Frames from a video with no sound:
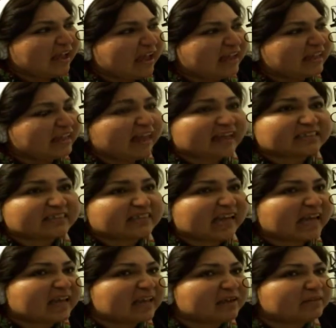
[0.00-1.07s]
And that
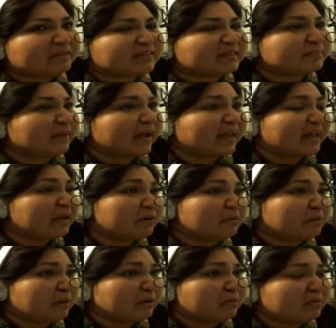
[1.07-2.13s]
day he was my
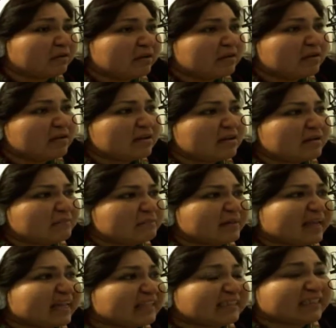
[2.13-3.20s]
hero
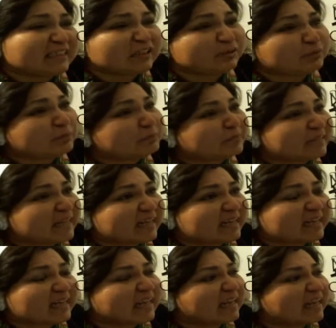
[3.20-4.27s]
because he swooped in
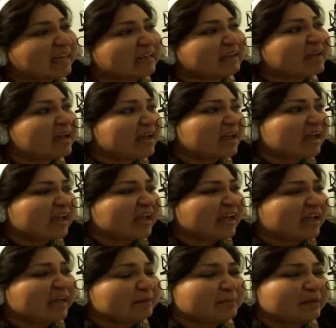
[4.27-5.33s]
and he
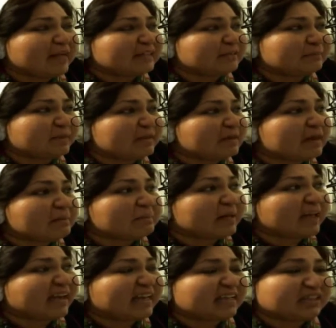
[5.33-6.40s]
he picked me up
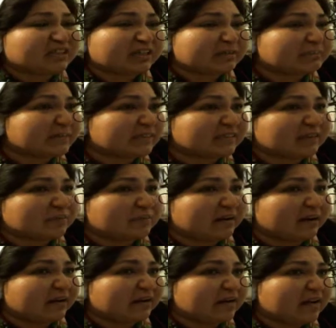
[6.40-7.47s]
and he took me
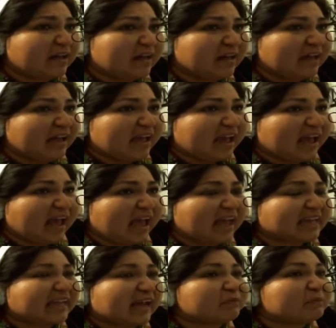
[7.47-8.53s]
somewhere.
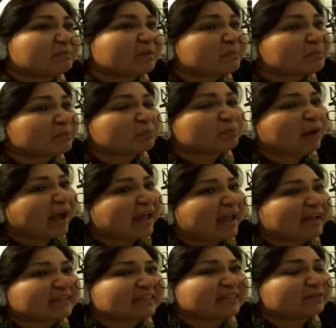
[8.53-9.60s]
And I remembered why
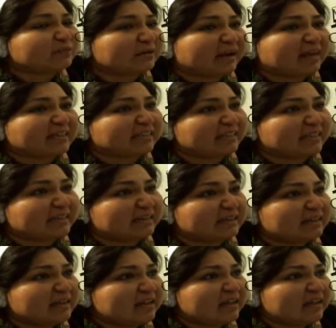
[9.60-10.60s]
I did what I did.